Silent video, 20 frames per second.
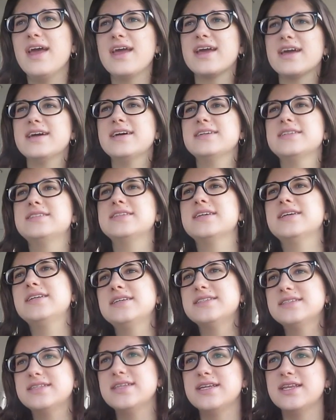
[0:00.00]
Hey guys,
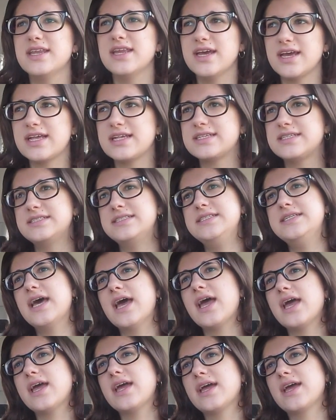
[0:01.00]
it is the next
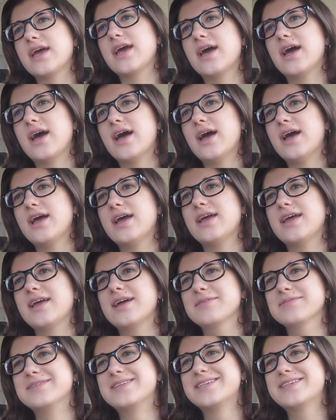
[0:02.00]
day. I
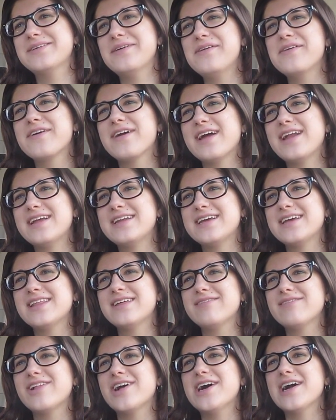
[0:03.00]
am so great at
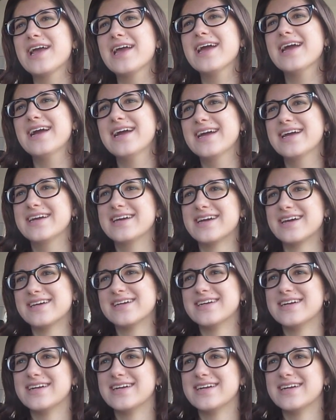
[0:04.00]
daily vlogging.